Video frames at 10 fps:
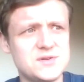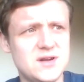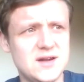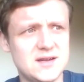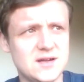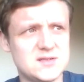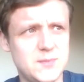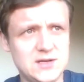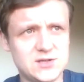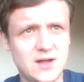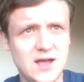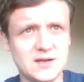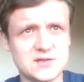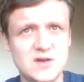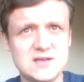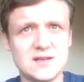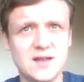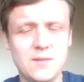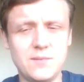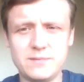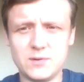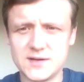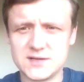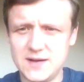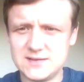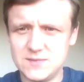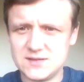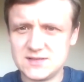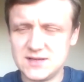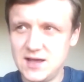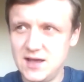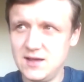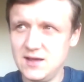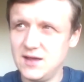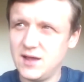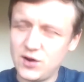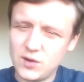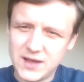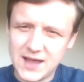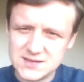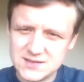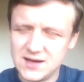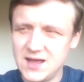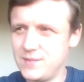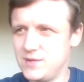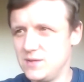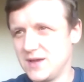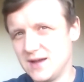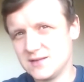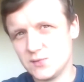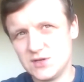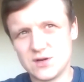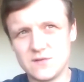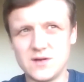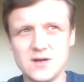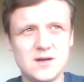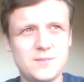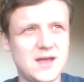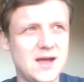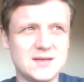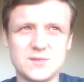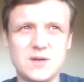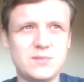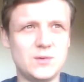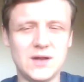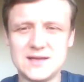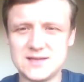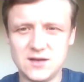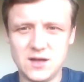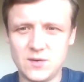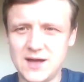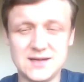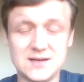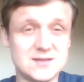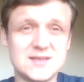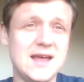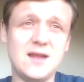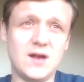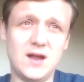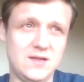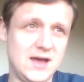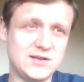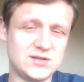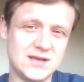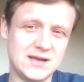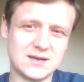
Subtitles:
and I did a speech on kindness recently, and people were expecting me to say, you know, be kind to your neighbour, be kind to each other, be kind to people who are less than you. And I didn't say anything like that. I just said,